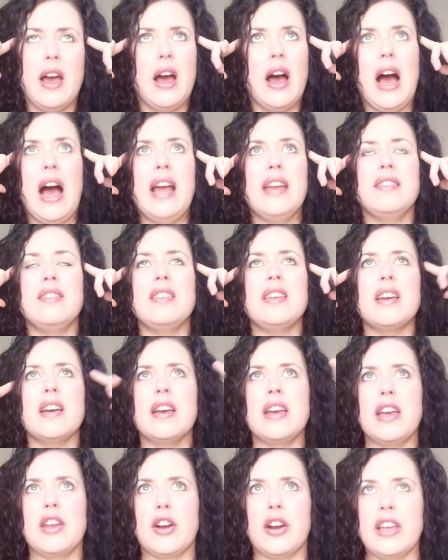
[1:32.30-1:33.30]

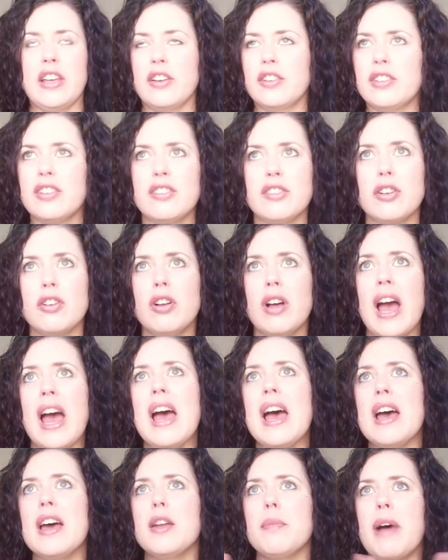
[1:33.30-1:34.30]
idea in our egotistical
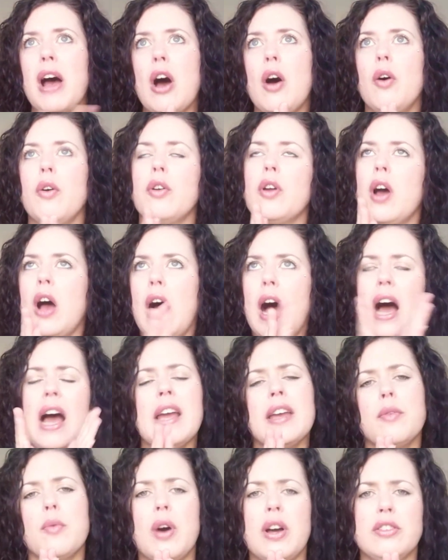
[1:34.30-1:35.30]
head about,
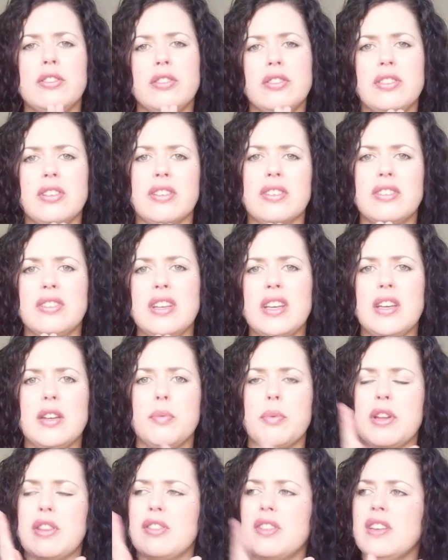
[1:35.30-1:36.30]
I want to succeed
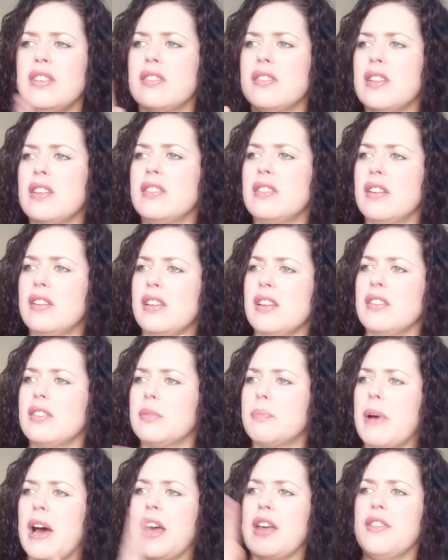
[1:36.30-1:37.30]
with this, this, and this
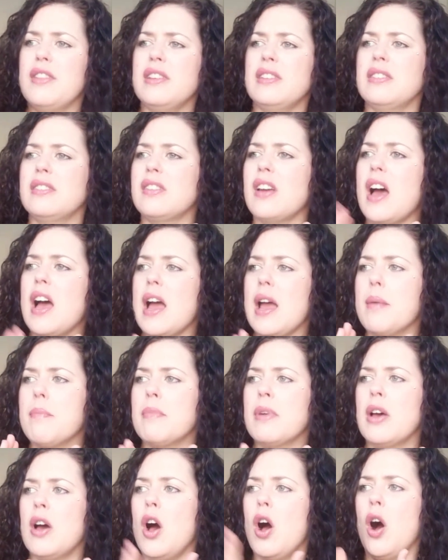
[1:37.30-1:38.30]
by this time.
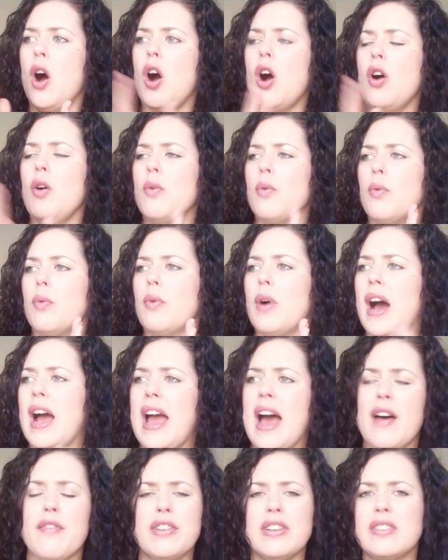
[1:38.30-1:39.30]
Oh, I
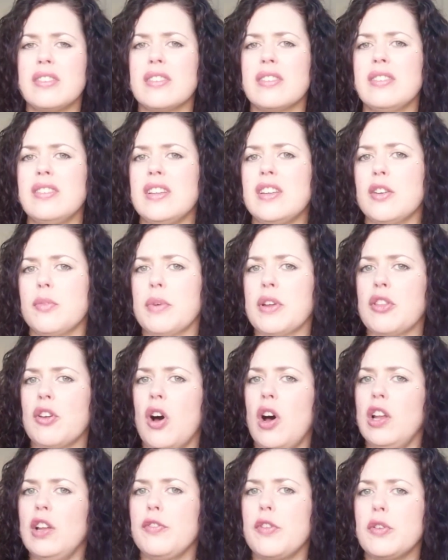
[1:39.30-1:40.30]
haven't succeeded with
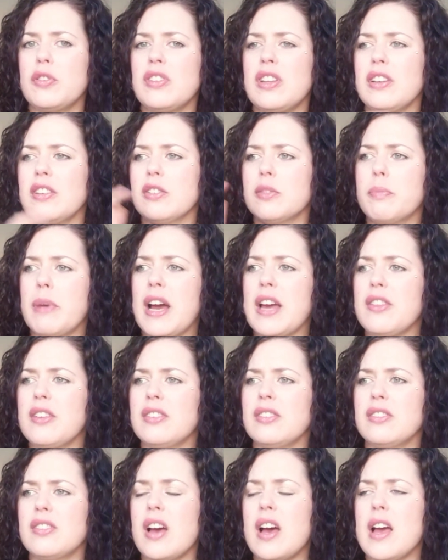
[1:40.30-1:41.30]
all of those things by
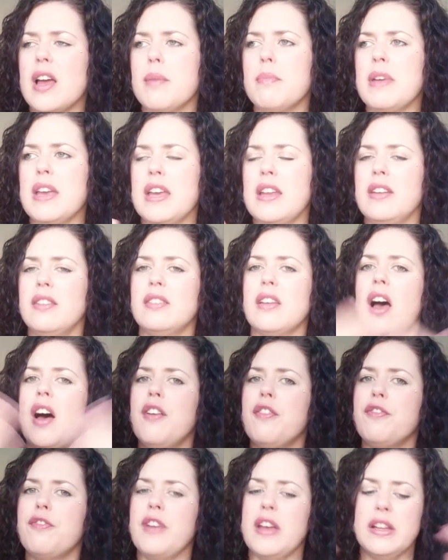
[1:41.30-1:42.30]
this time. It is
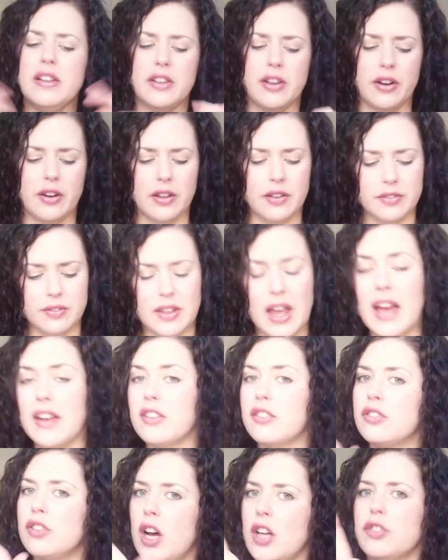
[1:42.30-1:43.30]
a failure. That
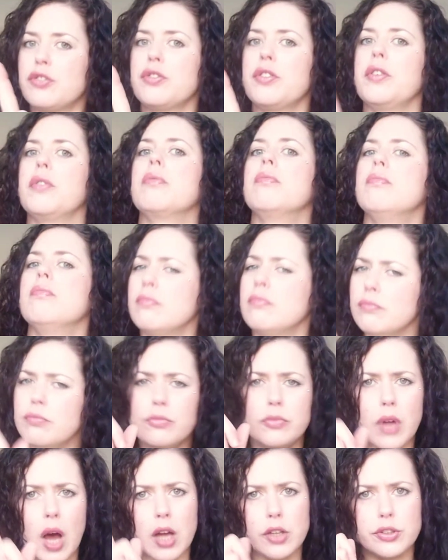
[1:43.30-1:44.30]
is not true.
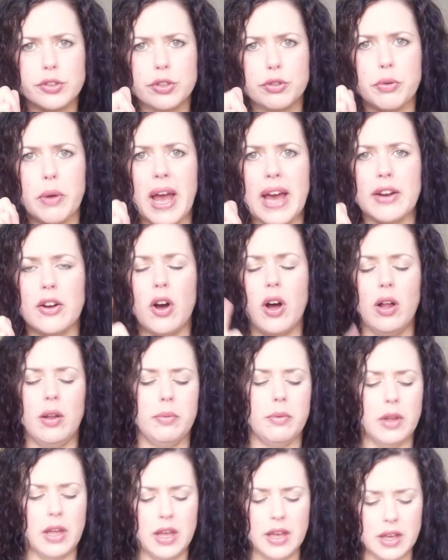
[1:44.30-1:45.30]
Not true at
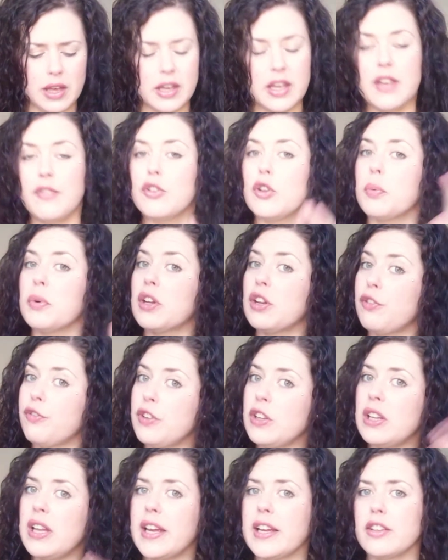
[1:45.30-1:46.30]
all. Even though we're going to
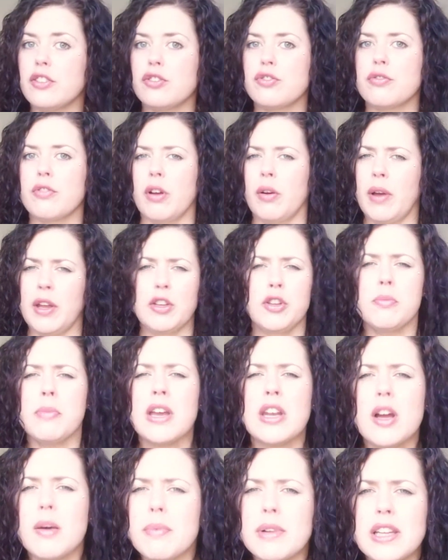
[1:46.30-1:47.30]
feel like it's true. And you might
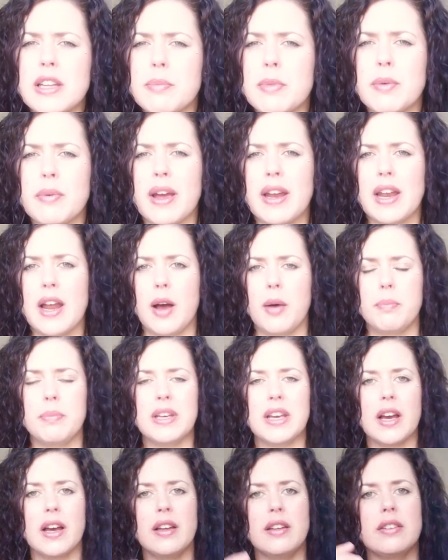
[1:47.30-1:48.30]
not believe me right now,
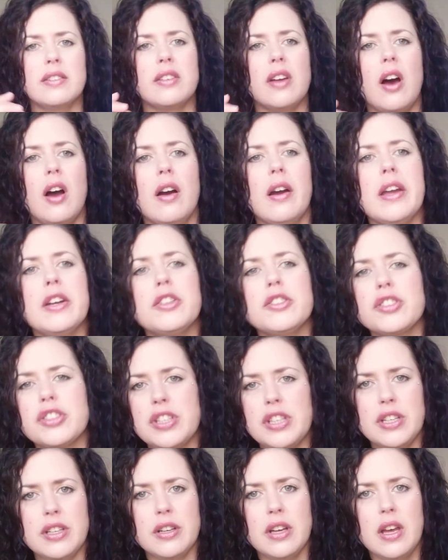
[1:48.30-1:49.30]
because our
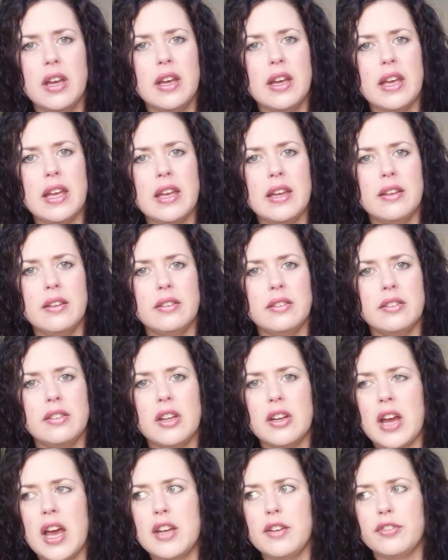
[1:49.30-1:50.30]
energy is the
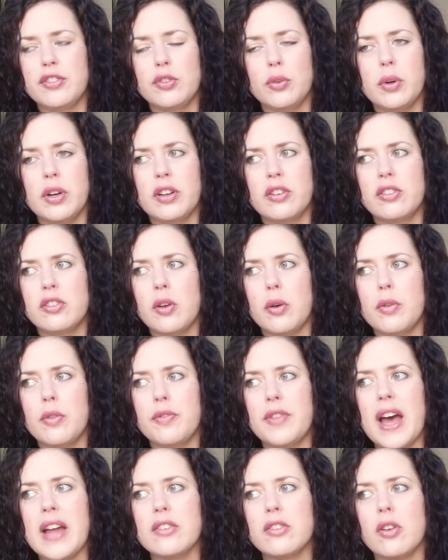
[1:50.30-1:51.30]
Nine of Swords. So
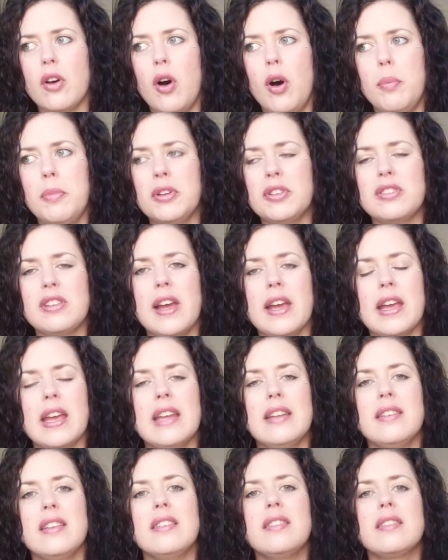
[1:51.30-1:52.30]
that's almost like,
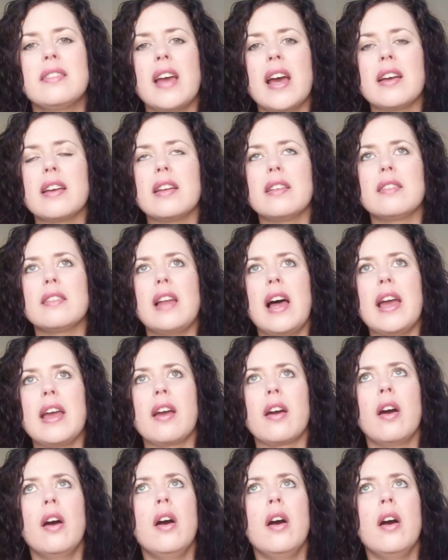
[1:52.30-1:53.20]
in this deck, it's like,